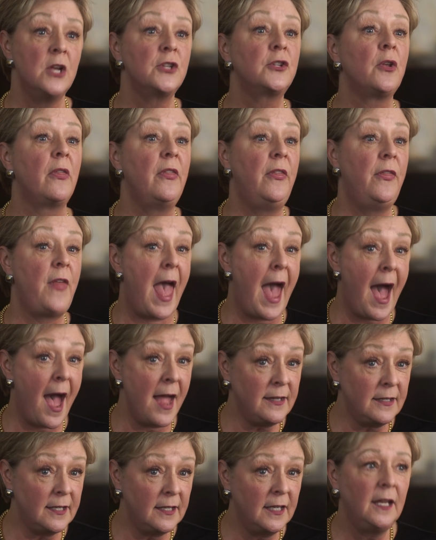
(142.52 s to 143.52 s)
So
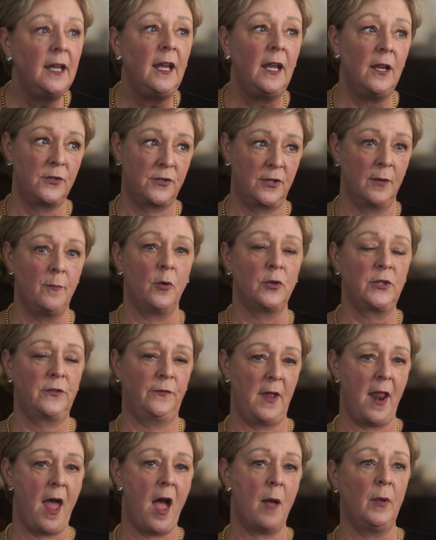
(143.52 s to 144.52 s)
that is the
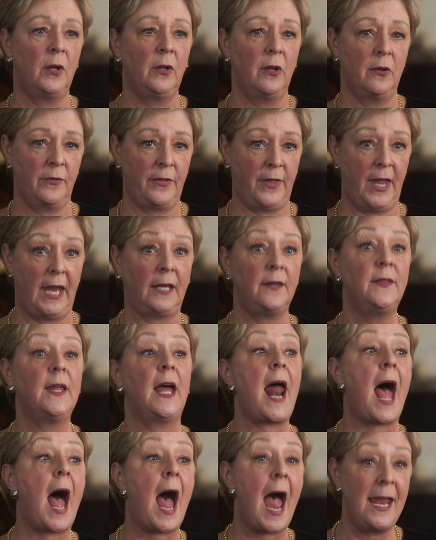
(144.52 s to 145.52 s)
most phenomenal thing
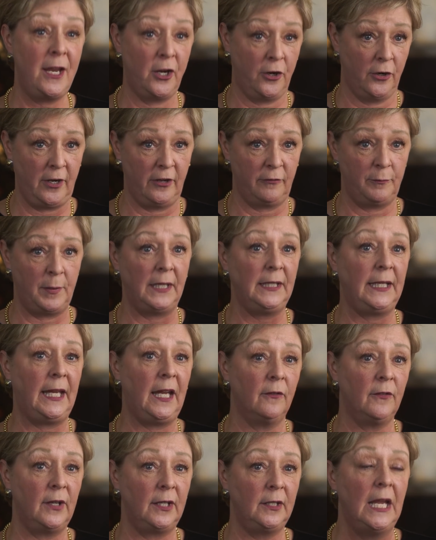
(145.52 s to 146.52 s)
that I could have been
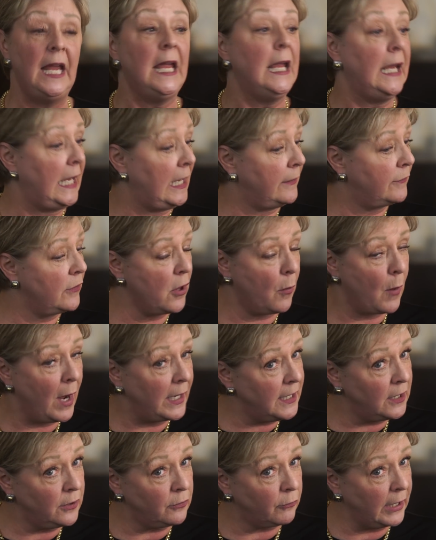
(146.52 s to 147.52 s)
given. Even though
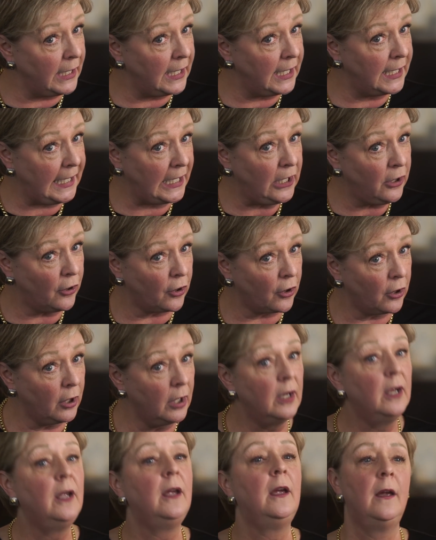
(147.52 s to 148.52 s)
I didn't read it here,
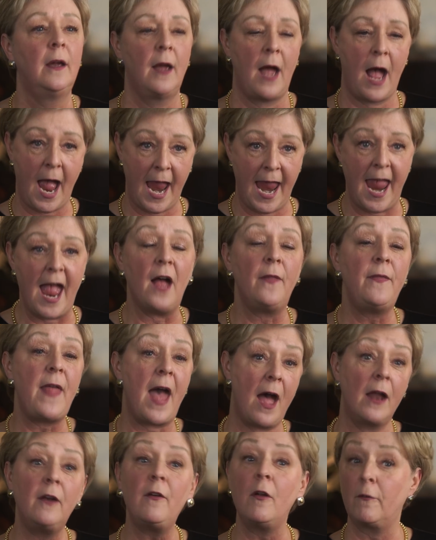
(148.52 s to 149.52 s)
I had
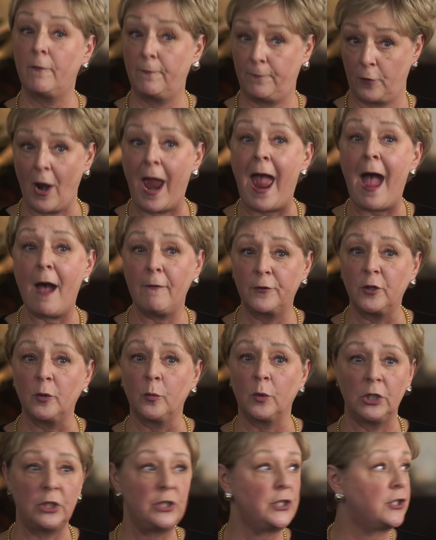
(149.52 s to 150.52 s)
that for
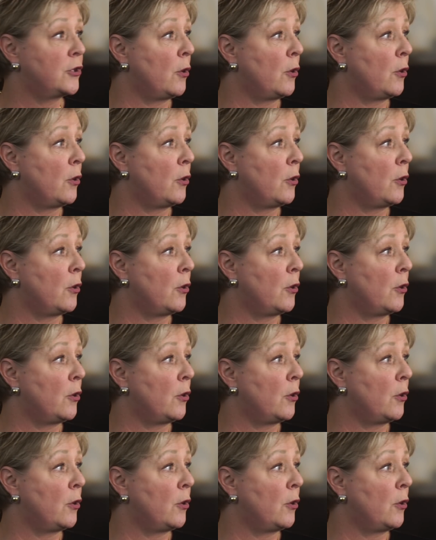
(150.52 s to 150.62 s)
afterwards.